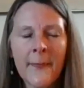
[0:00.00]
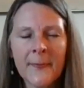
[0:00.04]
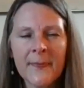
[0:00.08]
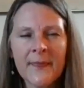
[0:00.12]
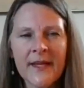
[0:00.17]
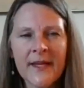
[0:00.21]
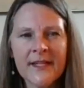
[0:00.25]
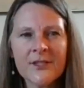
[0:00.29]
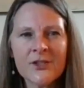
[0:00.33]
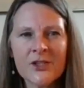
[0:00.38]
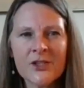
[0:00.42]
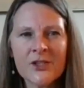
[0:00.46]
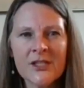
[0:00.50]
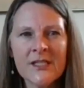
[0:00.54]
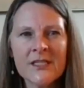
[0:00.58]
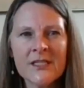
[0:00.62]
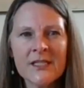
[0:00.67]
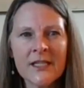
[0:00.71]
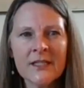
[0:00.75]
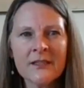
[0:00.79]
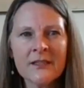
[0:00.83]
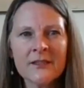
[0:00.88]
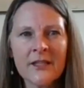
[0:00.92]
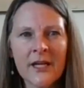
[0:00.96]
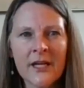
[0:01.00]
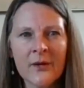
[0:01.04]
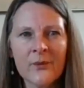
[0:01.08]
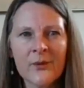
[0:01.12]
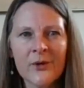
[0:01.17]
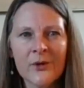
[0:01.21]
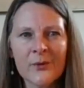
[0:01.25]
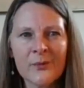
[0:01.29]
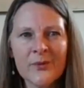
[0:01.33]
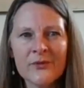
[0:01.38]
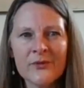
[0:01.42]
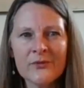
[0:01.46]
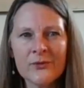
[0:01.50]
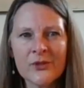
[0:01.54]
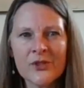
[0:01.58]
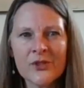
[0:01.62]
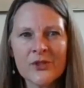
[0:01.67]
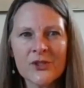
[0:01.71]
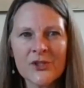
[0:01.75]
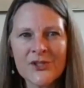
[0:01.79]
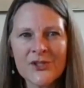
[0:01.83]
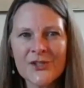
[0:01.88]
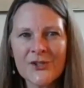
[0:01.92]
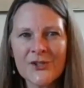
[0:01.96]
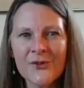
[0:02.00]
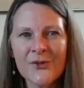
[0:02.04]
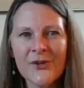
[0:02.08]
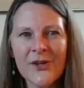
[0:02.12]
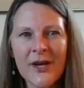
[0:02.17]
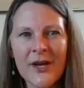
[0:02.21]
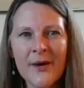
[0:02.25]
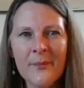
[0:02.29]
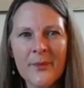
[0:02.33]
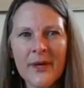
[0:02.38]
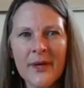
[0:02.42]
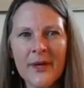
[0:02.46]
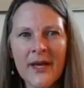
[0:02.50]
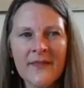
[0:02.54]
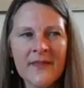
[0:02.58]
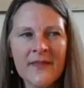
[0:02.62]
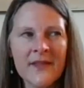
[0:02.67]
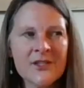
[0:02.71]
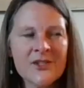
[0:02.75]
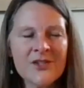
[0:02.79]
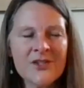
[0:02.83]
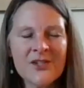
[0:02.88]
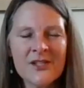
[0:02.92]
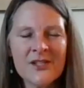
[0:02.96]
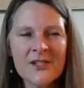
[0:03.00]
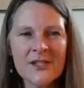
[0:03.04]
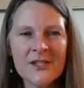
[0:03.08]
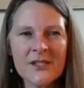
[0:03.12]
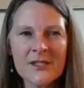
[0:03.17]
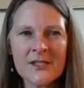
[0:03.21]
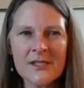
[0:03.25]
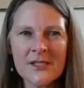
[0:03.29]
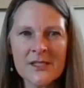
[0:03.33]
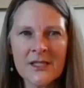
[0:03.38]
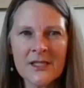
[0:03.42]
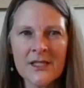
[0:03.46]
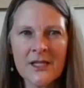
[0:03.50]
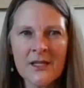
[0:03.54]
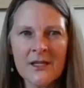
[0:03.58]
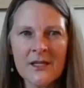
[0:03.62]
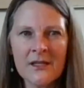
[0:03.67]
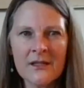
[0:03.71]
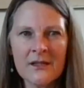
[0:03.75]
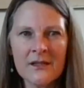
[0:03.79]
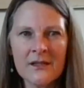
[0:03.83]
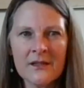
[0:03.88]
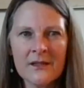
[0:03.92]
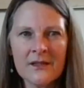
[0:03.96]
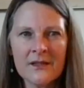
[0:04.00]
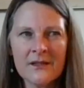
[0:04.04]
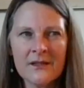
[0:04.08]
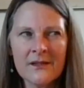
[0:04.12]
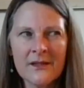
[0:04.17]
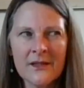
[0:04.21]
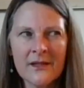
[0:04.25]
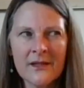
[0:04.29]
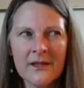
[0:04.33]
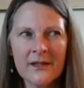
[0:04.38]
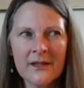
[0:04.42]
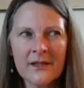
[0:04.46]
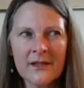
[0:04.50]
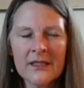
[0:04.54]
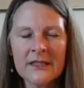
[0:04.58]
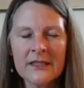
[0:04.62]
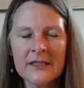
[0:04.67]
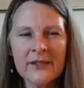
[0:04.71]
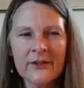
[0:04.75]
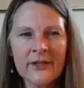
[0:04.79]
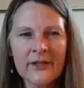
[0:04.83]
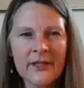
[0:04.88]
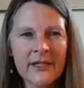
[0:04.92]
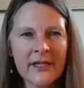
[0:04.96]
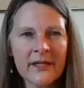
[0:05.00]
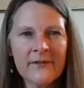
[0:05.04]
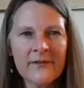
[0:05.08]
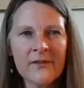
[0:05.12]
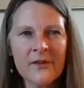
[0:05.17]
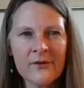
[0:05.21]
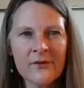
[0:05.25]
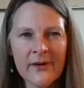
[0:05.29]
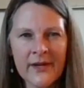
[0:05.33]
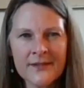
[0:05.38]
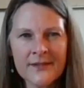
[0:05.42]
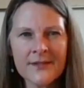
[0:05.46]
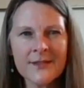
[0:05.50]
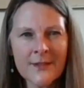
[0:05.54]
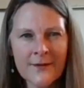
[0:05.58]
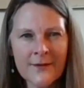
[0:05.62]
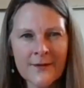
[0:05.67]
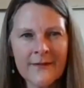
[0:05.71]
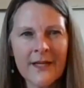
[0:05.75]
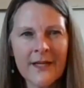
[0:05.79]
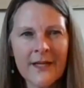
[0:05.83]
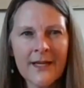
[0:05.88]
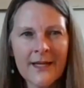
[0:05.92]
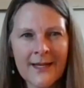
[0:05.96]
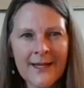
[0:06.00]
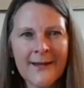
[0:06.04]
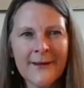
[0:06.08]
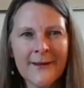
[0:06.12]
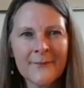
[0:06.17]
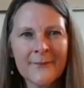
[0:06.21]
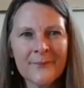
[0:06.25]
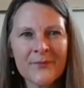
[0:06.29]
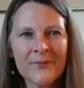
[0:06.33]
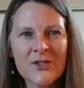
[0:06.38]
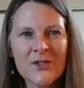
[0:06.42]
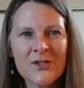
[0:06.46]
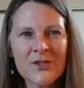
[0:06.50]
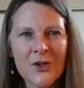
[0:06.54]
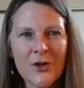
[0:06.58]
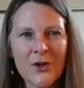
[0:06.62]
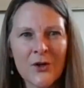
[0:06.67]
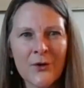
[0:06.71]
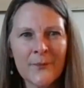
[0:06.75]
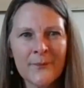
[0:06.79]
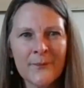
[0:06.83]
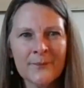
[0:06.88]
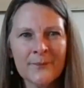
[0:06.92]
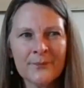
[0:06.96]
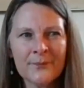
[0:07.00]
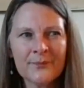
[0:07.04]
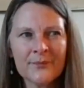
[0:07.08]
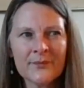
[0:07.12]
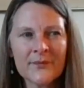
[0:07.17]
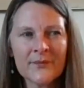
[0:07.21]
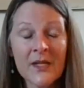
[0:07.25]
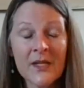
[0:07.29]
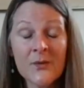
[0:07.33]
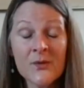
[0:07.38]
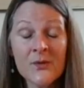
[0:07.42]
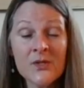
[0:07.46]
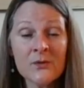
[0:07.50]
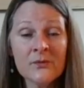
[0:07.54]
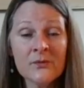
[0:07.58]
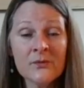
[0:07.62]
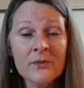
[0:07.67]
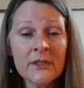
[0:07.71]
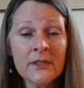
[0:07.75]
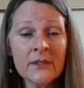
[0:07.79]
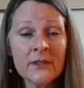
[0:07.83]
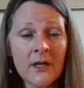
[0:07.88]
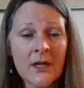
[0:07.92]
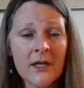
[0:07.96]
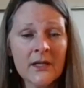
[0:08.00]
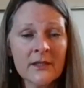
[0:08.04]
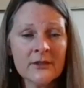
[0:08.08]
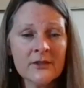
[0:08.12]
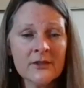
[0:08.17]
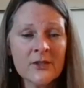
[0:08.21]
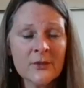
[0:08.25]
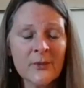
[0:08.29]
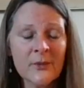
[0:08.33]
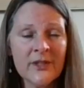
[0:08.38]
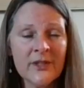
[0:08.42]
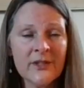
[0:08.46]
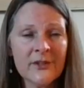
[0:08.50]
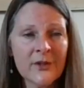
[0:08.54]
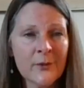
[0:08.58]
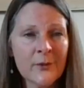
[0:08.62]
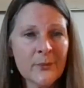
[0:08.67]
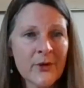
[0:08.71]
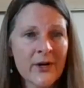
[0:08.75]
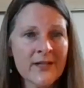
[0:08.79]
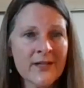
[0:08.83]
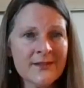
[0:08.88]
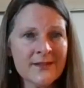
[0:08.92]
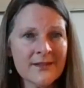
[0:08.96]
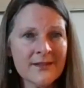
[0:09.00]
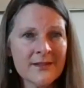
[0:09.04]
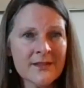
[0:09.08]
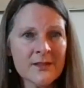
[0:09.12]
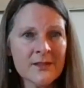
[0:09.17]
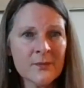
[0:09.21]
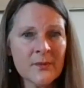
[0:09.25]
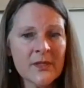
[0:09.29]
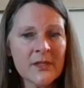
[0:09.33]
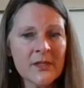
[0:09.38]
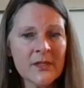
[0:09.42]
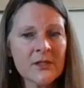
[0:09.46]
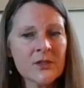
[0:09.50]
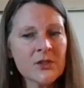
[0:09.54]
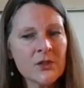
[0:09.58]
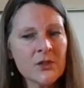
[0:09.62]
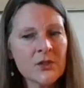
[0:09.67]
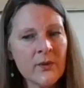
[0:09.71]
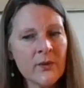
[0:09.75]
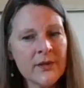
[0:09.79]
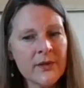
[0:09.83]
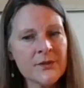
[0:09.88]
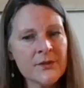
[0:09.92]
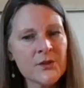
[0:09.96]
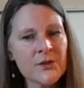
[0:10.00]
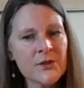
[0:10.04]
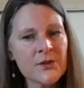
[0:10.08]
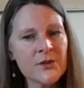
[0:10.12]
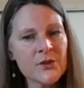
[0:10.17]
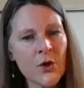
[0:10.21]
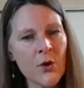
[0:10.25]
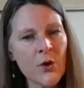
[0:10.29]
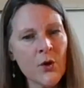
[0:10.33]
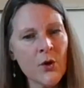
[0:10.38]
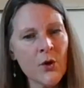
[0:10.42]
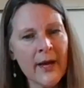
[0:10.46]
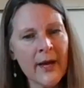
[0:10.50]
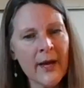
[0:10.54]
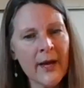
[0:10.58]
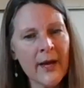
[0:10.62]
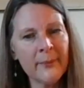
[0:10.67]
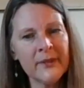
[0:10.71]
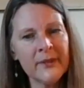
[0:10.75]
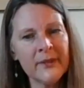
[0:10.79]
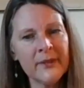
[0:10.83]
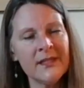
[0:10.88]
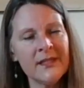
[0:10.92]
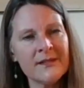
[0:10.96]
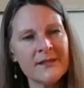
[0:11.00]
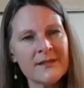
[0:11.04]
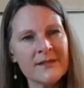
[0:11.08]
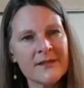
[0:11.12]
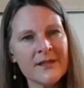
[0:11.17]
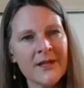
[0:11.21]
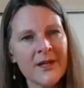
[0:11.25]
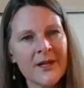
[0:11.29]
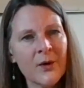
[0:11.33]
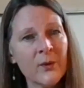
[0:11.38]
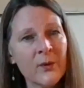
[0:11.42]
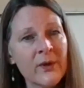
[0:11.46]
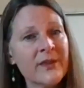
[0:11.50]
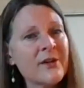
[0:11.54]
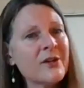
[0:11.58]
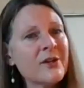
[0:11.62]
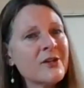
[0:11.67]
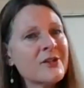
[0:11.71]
Like, she had done a lot of work before she showed up, and then she just did the clearing of the rest of it. Yeah. So it was a real honor to be in her presence because she was so at peace with